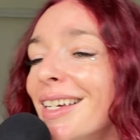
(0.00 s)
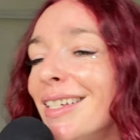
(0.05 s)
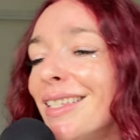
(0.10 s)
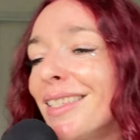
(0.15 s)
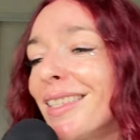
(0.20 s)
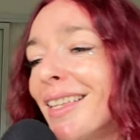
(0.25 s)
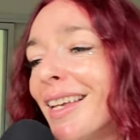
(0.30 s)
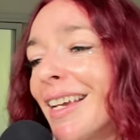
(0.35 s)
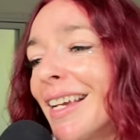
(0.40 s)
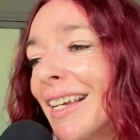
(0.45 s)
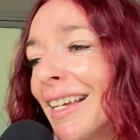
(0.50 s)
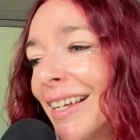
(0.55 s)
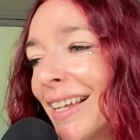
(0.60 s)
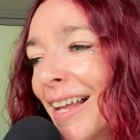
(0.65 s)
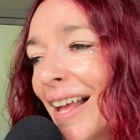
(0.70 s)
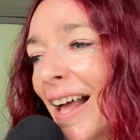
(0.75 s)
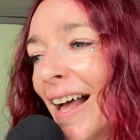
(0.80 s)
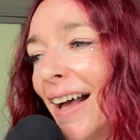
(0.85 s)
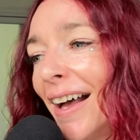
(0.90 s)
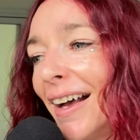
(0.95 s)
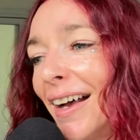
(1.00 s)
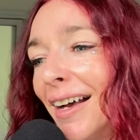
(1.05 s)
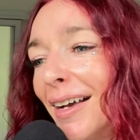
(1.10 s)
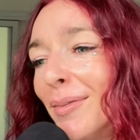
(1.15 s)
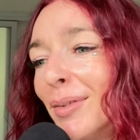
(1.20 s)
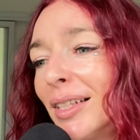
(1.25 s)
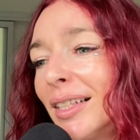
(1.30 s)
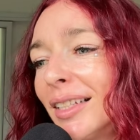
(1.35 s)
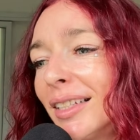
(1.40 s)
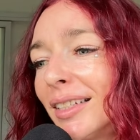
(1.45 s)
Cuz like
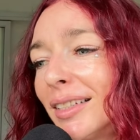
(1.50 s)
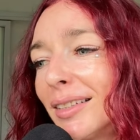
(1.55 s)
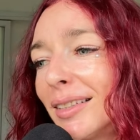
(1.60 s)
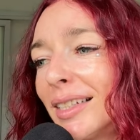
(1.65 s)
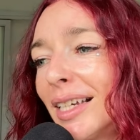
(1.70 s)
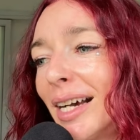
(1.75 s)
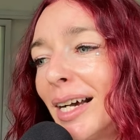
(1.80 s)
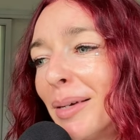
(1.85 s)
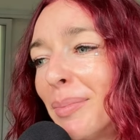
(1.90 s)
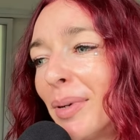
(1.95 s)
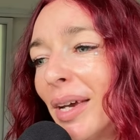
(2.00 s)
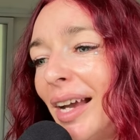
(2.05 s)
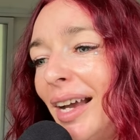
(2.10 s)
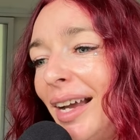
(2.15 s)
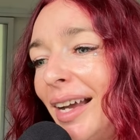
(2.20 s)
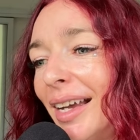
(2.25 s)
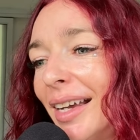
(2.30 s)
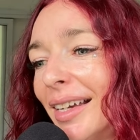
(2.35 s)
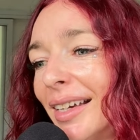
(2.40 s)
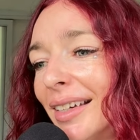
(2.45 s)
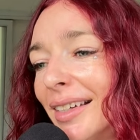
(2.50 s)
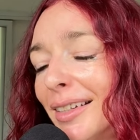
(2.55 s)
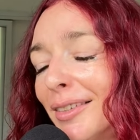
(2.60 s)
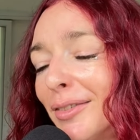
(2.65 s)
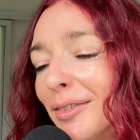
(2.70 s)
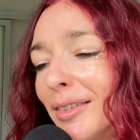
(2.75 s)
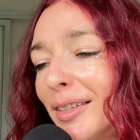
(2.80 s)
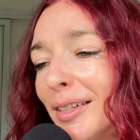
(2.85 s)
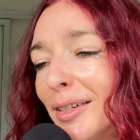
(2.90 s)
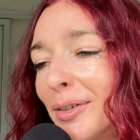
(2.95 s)
I'm a little type A,
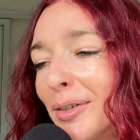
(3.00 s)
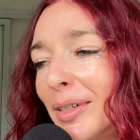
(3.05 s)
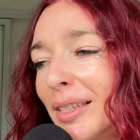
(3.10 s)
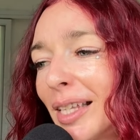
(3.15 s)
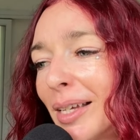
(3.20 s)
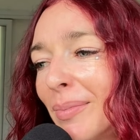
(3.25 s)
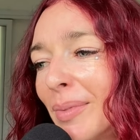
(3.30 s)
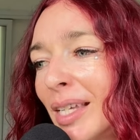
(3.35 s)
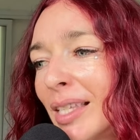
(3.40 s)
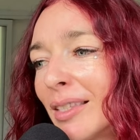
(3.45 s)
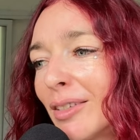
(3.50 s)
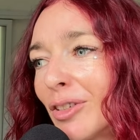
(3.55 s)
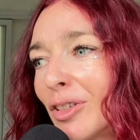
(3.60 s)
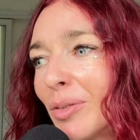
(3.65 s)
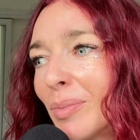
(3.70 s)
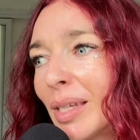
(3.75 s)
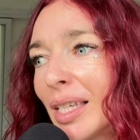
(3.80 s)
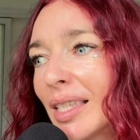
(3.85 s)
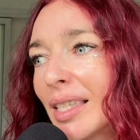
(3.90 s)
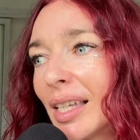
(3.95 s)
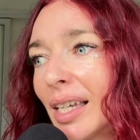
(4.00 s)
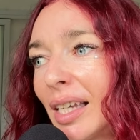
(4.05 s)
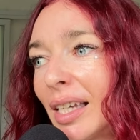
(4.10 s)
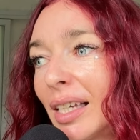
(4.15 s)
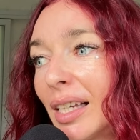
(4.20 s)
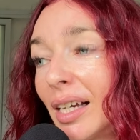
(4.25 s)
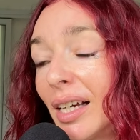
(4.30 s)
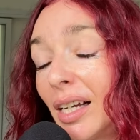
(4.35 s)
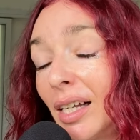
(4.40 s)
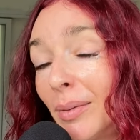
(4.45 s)
if you know what that means. It just means
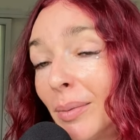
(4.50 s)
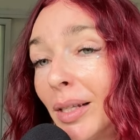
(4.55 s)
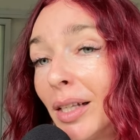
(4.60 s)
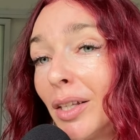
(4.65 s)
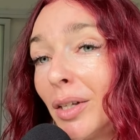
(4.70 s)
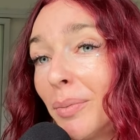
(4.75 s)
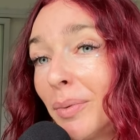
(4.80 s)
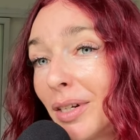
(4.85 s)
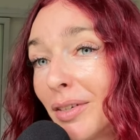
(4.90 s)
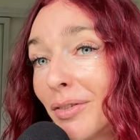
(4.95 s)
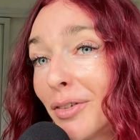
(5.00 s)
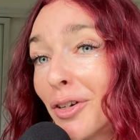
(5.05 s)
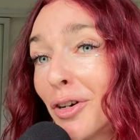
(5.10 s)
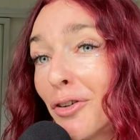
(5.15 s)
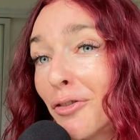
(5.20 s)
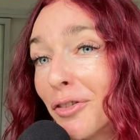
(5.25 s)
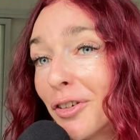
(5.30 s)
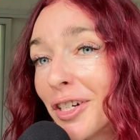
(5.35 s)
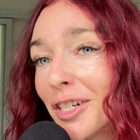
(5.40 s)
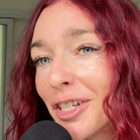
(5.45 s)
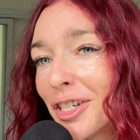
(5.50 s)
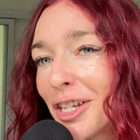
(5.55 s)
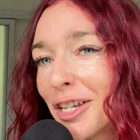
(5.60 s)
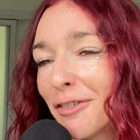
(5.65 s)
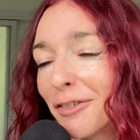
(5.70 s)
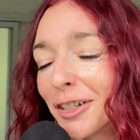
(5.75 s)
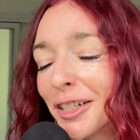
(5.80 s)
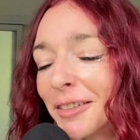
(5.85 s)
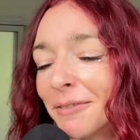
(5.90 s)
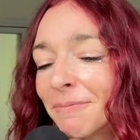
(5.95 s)
like I'm a little bit of an
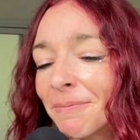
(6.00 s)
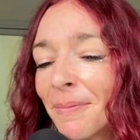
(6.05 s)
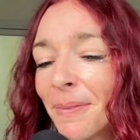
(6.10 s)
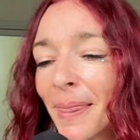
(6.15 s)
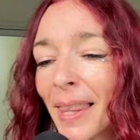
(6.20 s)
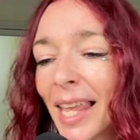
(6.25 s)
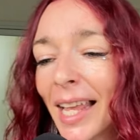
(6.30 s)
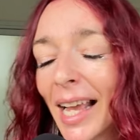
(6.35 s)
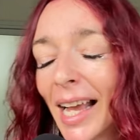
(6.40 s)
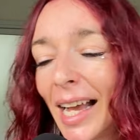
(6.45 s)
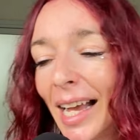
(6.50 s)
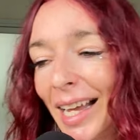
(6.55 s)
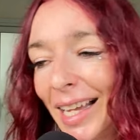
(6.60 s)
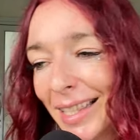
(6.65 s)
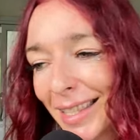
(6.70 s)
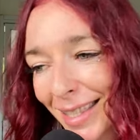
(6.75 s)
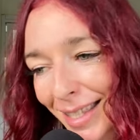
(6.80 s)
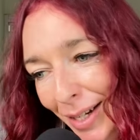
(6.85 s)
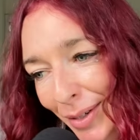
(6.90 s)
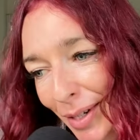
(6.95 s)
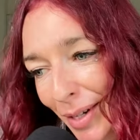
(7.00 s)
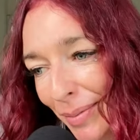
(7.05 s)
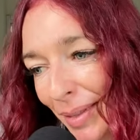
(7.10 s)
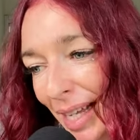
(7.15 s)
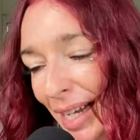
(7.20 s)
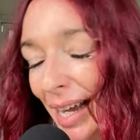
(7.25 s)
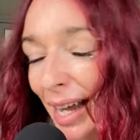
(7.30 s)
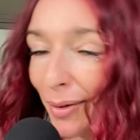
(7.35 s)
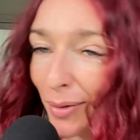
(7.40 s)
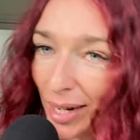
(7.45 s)
overachiever. And so I'm
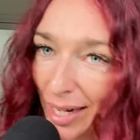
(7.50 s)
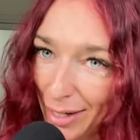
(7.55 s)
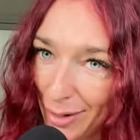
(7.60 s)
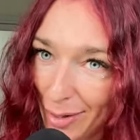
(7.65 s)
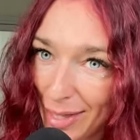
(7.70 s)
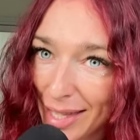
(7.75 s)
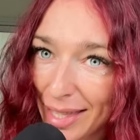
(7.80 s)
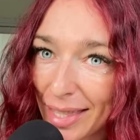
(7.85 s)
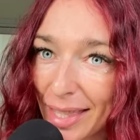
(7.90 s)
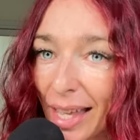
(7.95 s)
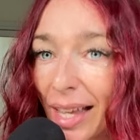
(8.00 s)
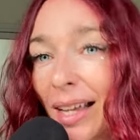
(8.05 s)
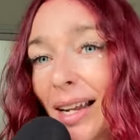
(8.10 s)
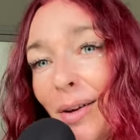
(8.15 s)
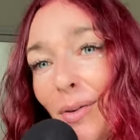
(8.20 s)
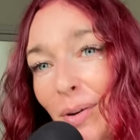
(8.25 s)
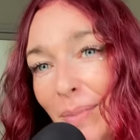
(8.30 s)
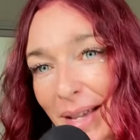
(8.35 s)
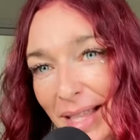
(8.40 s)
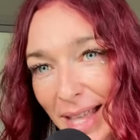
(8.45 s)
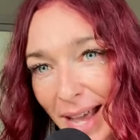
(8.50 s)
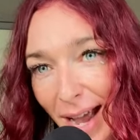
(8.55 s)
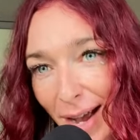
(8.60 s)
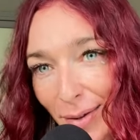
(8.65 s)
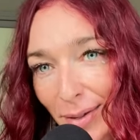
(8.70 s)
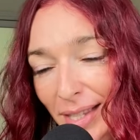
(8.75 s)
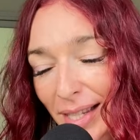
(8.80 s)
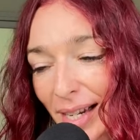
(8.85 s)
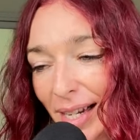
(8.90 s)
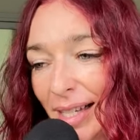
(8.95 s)
like, I want to do this thing and I want to make the
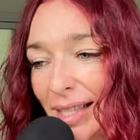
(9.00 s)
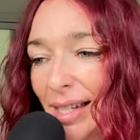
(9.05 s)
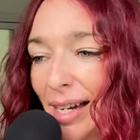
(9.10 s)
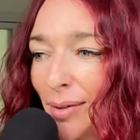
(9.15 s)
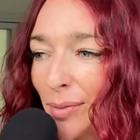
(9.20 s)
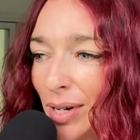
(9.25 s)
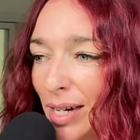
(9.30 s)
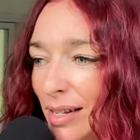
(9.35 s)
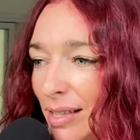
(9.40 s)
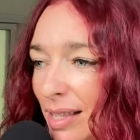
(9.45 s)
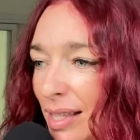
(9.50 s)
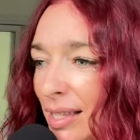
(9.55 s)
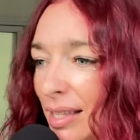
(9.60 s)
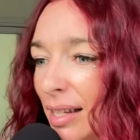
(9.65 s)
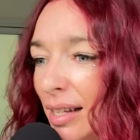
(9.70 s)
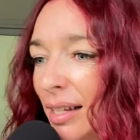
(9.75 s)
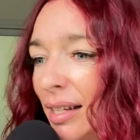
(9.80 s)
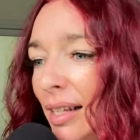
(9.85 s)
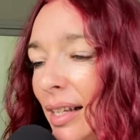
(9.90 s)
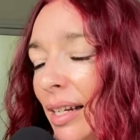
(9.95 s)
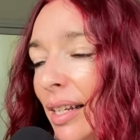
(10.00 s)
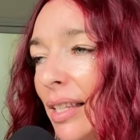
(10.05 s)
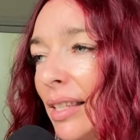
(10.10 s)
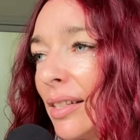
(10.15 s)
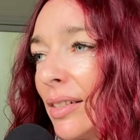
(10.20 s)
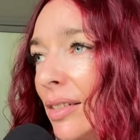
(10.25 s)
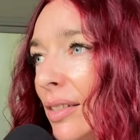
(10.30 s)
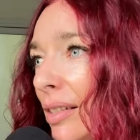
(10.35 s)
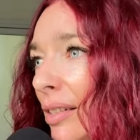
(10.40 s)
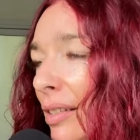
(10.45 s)
house nice and I want to do this and and then
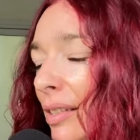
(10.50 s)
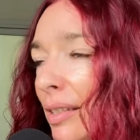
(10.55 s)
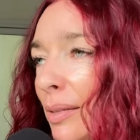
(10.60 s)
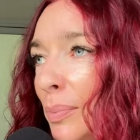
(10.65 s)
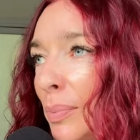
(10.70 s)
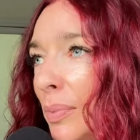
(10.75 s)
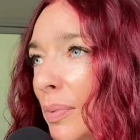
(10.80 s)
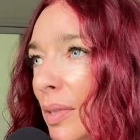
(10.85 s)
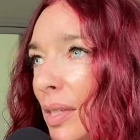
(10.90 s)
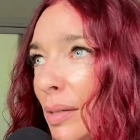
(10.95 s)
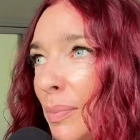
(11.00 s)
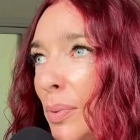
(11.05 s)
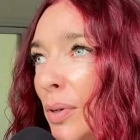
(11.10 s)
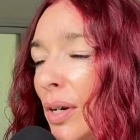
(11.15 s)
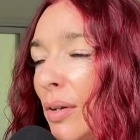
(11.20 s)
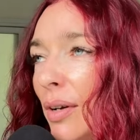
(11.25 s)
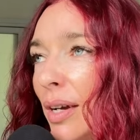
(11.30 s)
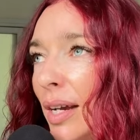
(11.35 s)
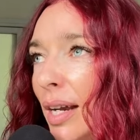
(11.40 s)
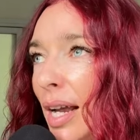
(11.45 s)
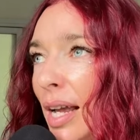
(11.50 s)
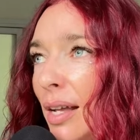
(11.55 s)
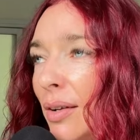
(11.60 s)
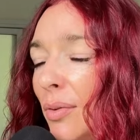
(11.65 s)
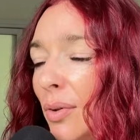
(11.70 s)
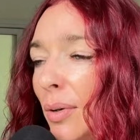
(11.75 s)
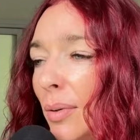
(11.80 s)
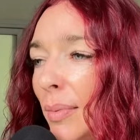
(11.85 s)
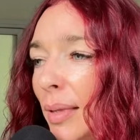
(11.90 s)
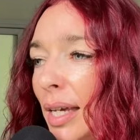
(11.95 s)
there's just this, this point where I hit
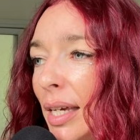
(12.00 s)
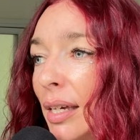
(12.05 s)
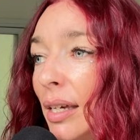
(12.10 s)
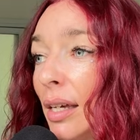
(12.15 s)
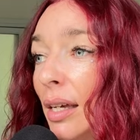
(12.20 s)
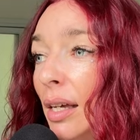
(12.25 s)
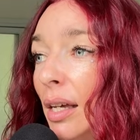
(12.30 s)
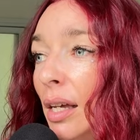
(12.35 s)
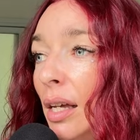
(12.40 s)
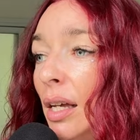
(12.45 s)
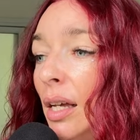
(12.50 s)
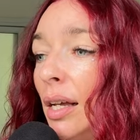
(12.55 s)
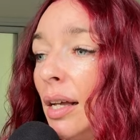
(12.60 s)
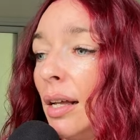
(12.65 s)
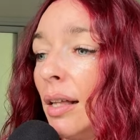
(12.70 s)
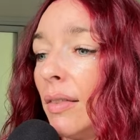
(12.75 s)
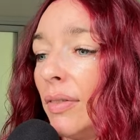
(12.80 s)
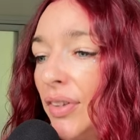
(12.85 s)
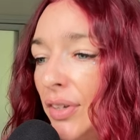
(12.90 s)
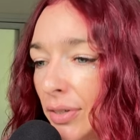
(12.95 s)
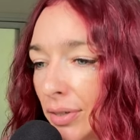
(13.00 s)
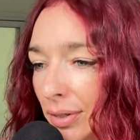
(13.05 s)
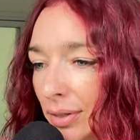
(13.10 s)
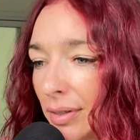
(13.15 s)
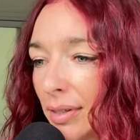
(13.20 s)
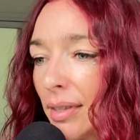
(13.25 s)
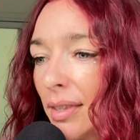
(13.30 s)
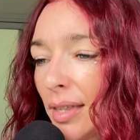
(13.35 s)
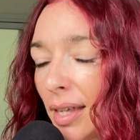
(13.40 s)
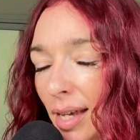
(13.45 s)
where I'm like, these are
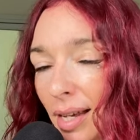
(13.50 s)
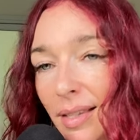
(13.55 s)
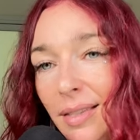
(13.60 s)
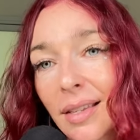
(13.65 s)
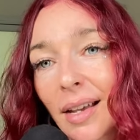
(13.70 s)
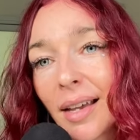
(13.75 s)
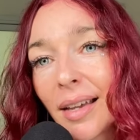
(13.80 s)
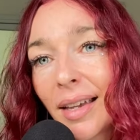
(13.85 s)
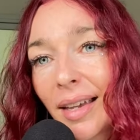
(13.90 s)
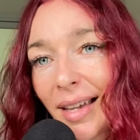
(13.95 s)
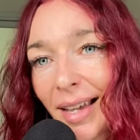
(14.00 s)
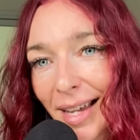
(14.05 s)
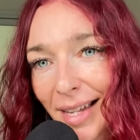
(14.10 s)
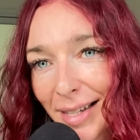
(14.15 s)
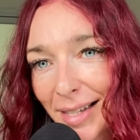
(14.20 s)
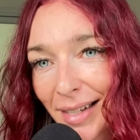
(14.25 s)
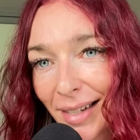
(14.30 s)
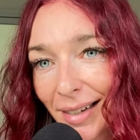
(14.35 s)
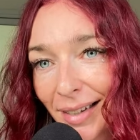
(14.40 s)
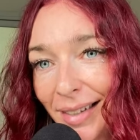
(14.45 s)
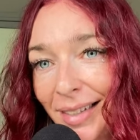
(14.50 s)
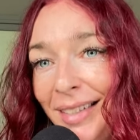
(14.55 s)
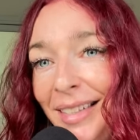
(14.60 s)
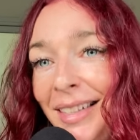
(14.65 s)
the things I can get done.